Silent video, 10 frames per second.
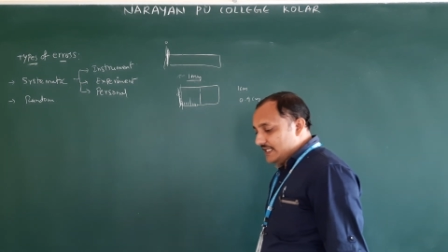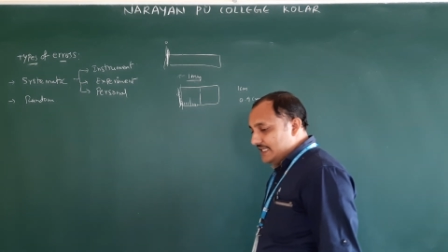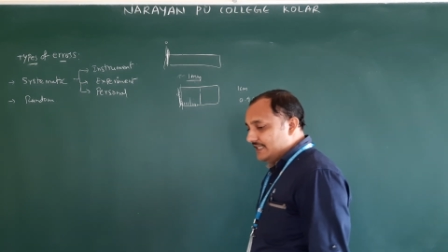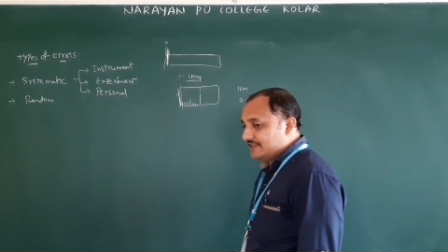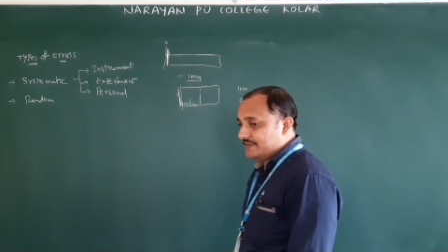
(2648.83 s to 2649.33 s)

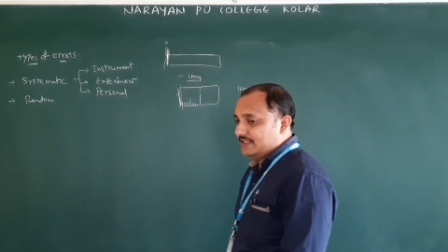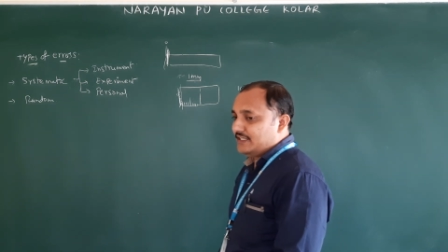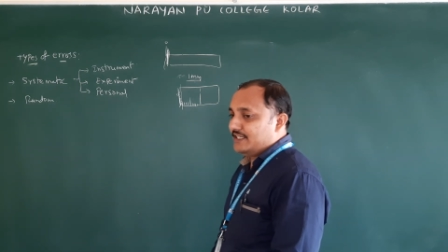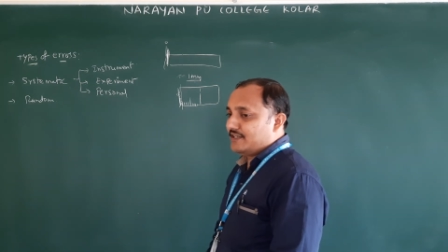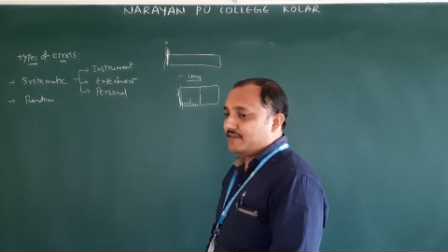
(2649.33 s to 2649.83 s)
that
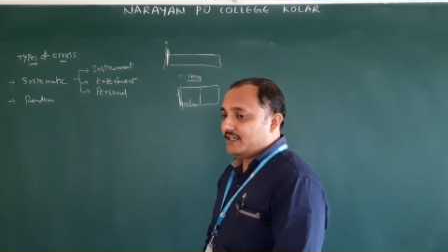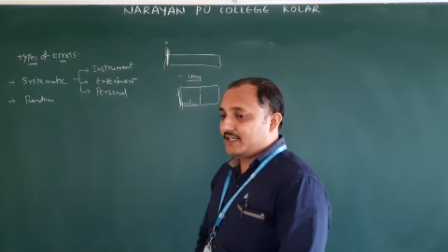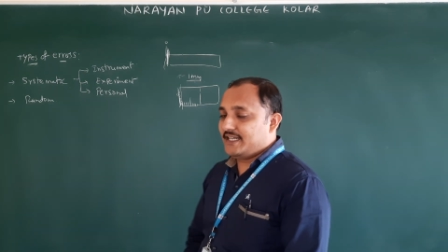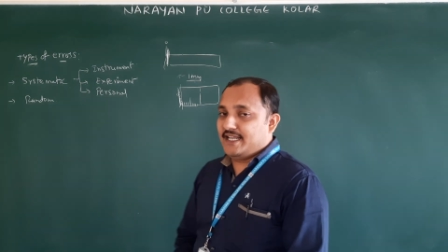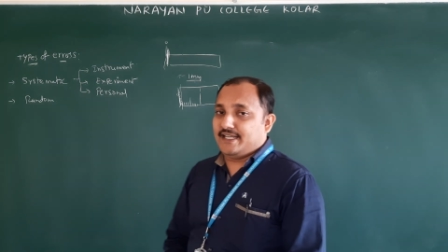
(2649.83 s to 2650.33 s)
one in
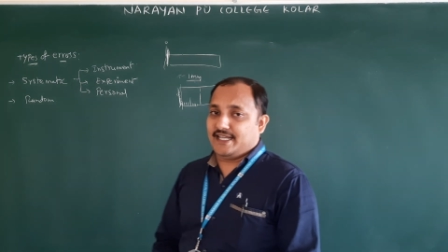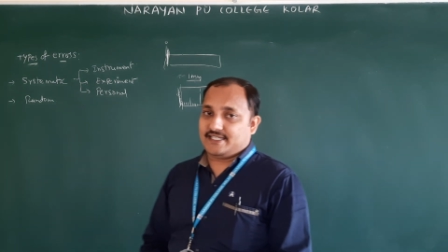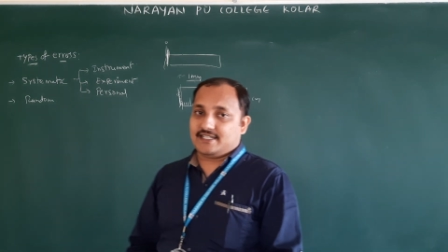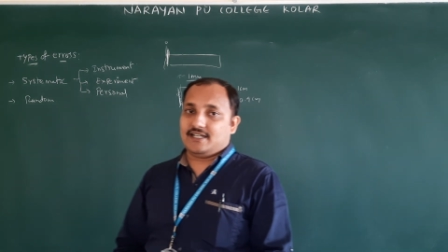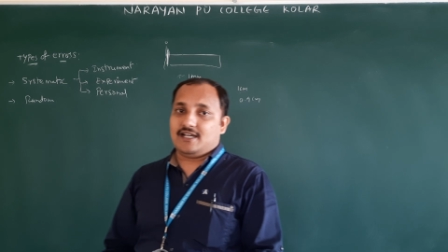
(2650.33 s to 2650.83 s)
our
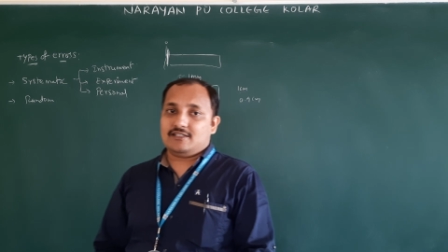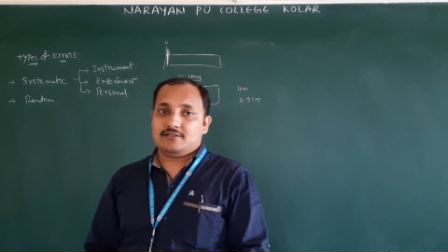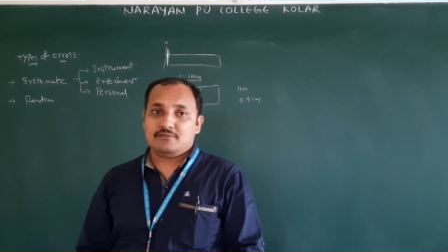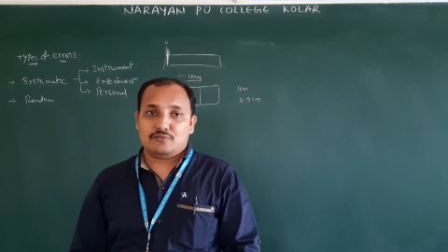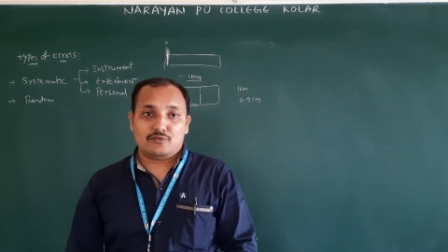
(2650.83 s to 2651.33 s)
next
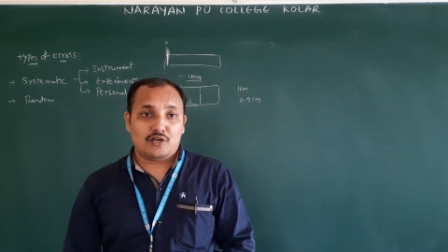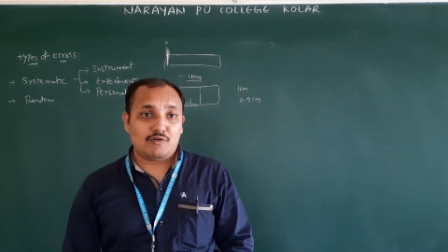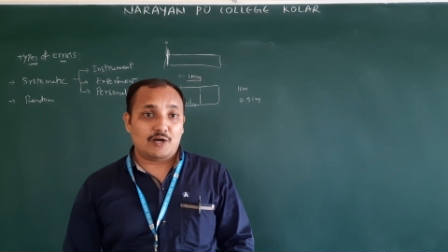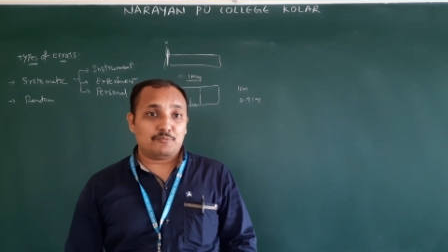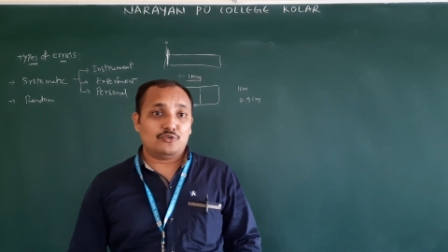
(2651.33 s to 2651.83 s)
class. Now
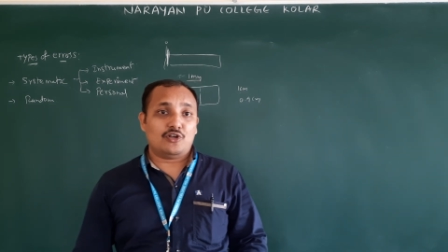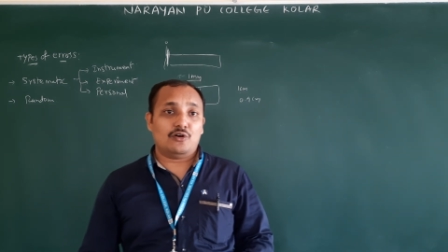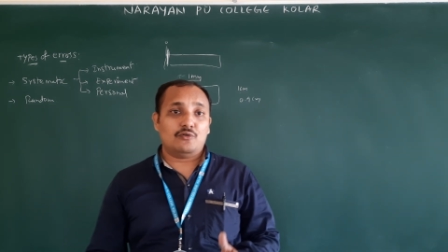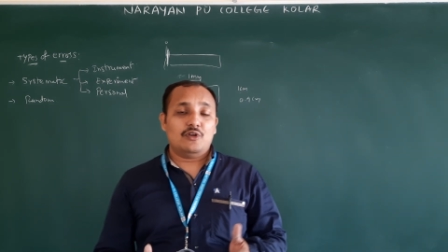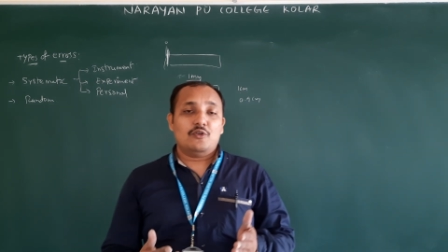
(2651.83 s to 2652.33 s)
up to
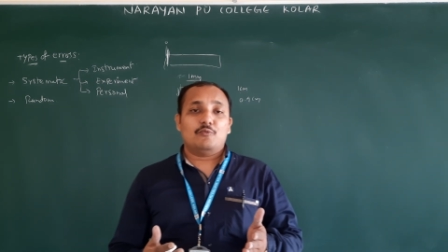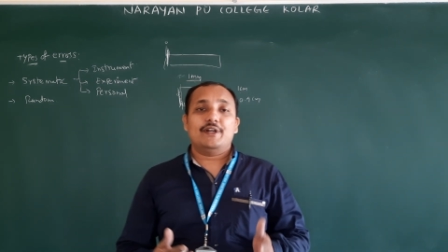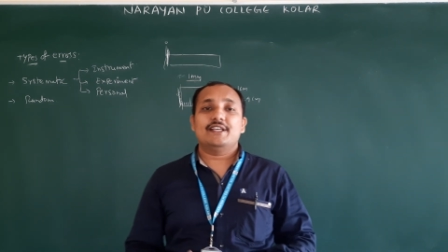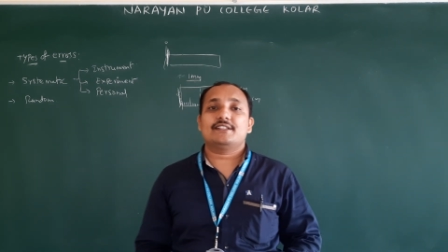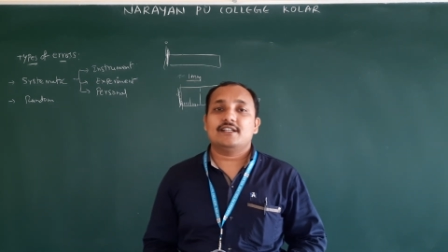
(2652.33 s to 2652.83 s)
now
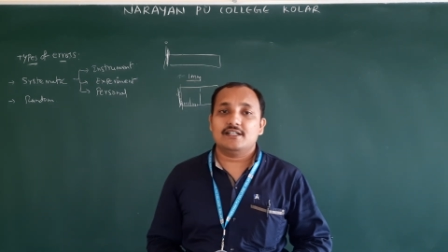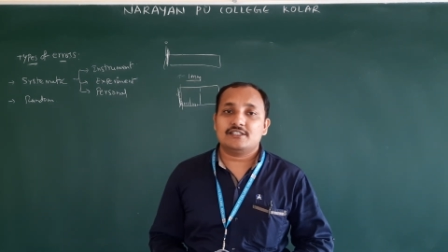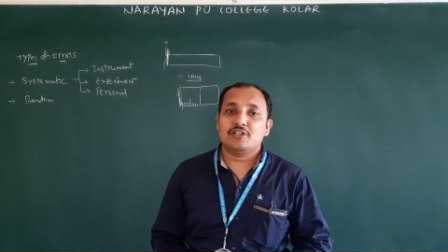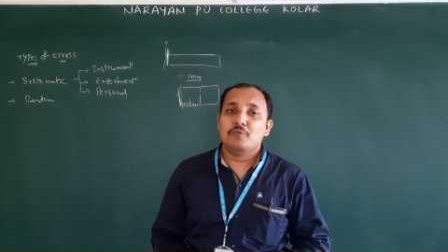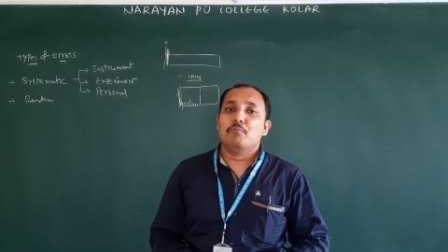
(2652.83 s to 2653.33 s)
we
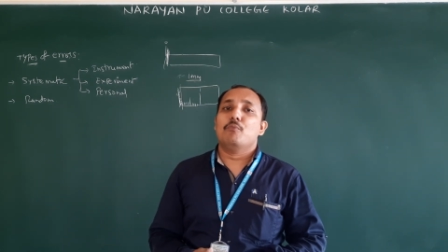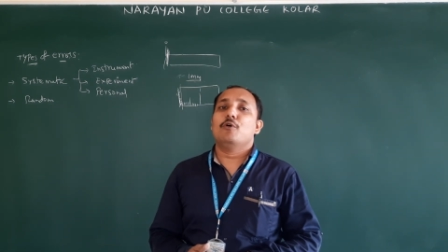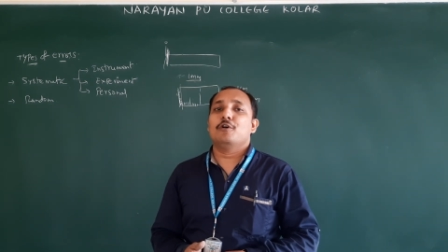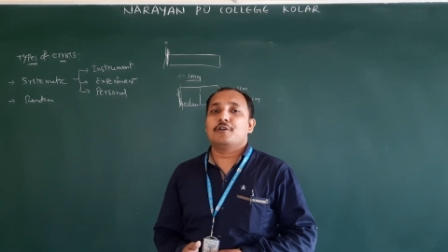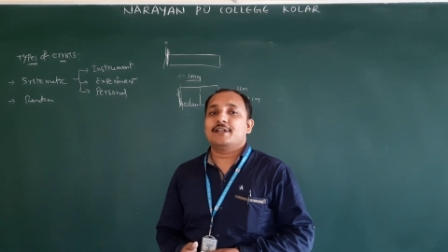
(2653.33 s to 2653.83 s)
discussed
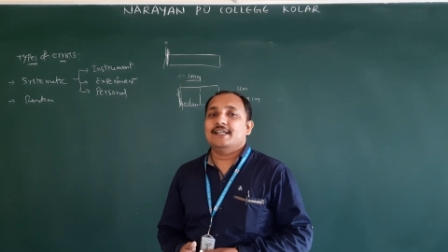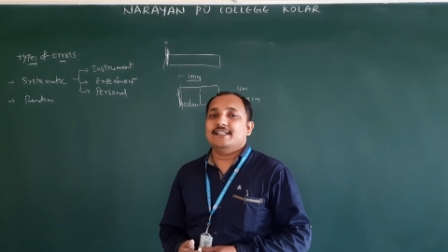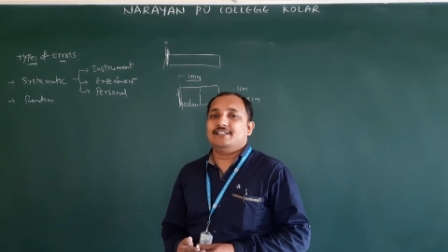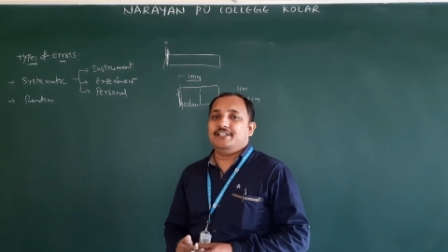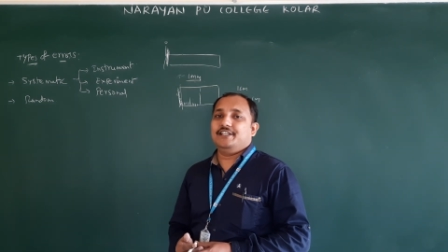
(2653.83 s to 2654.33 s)

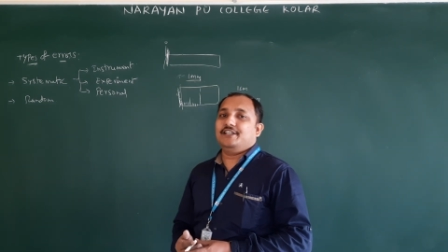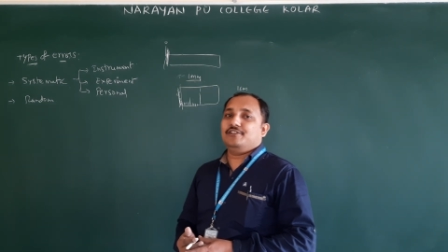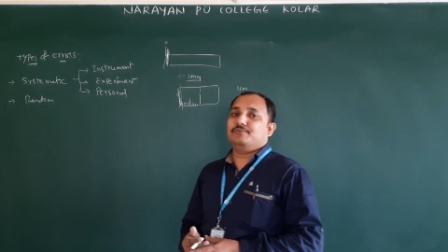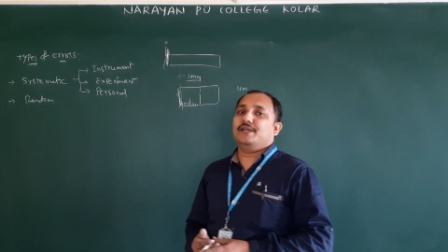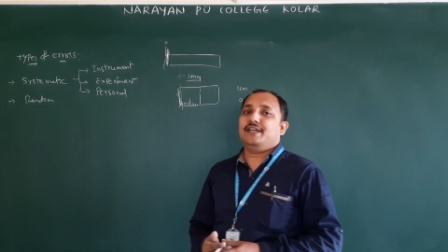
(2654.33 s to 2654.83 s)
more theory
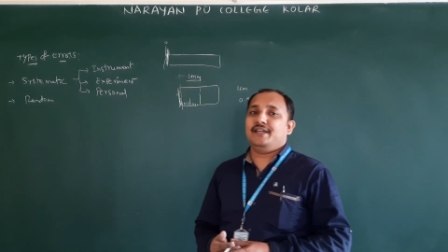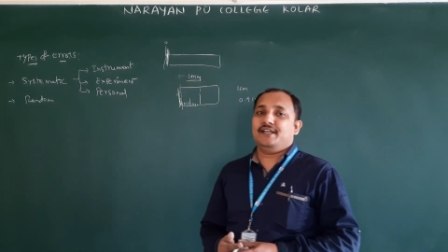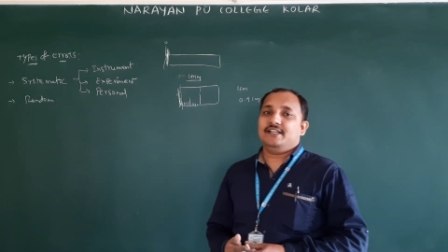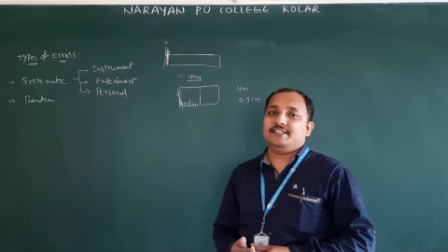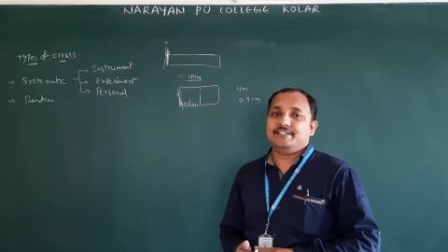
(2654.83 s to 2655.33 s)
you
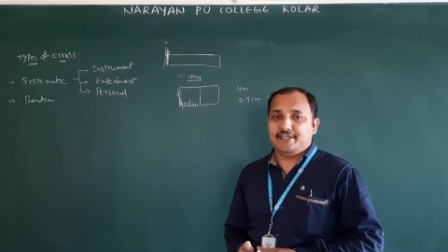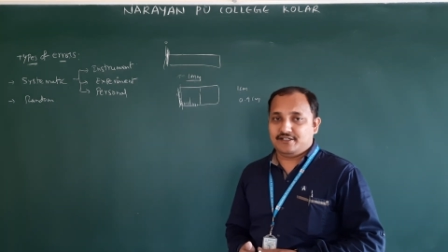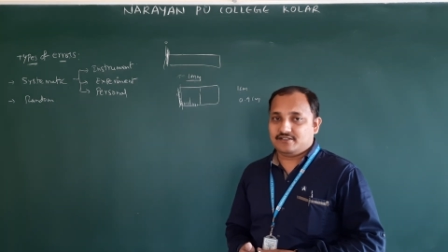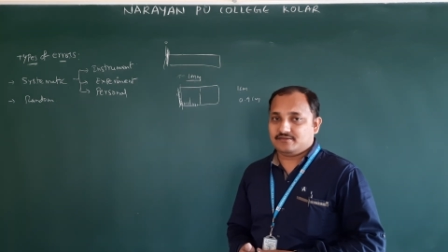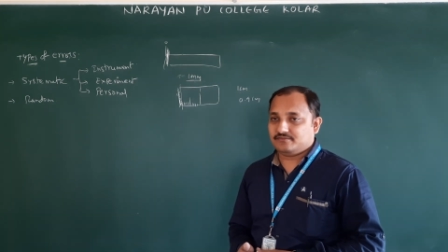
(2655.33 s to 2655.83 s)
may
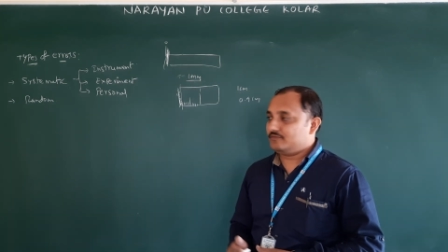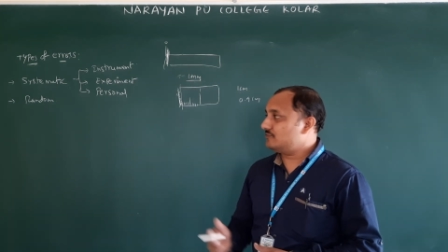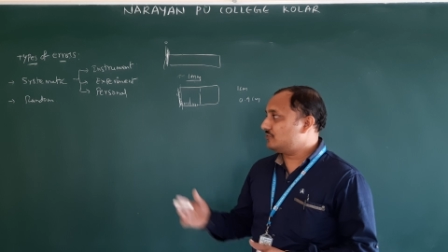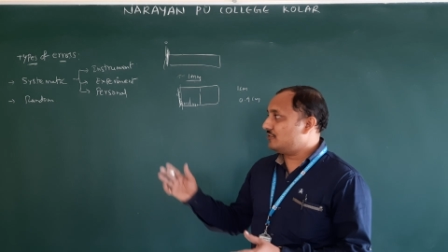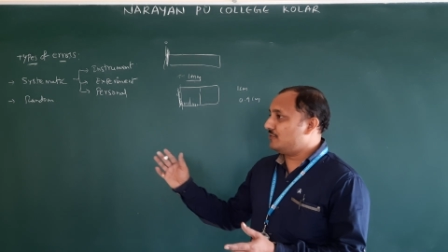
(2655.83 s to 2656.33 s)

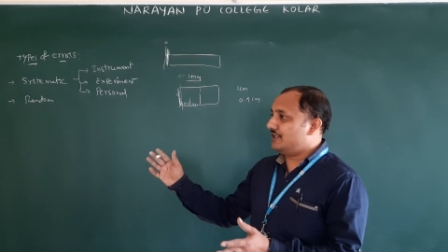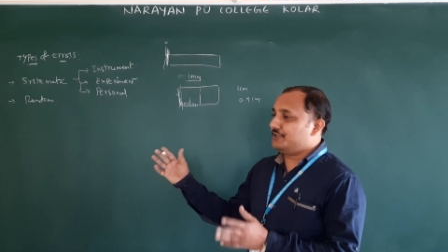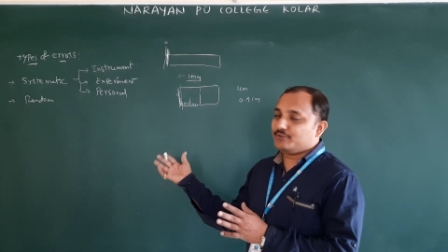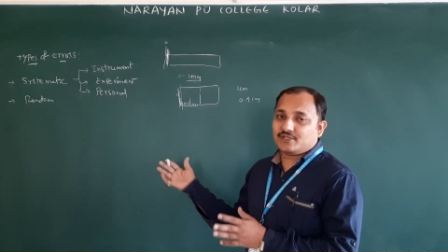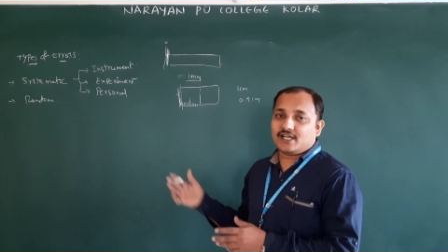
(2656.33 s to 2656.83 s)
think. So only
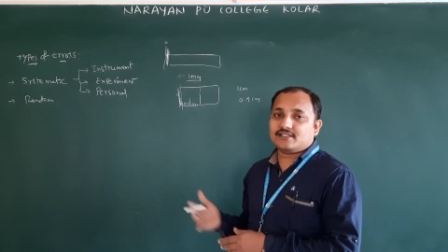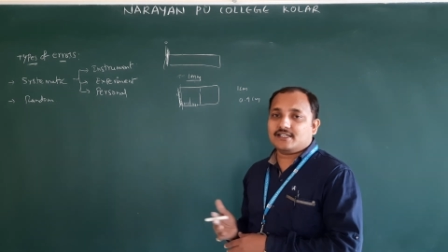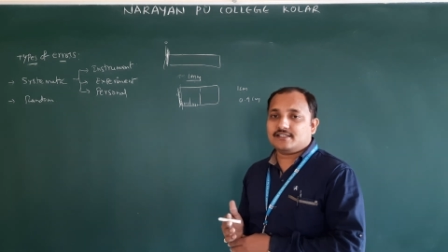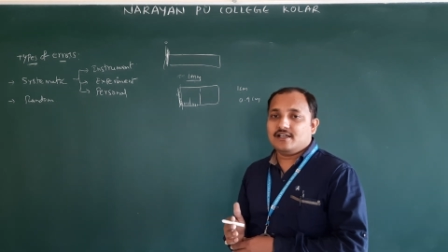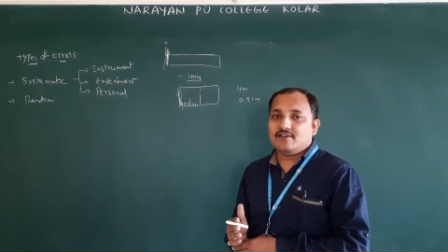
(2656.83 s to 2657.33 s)
2
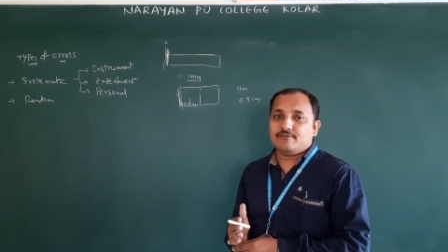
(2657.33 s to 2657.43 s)
classes.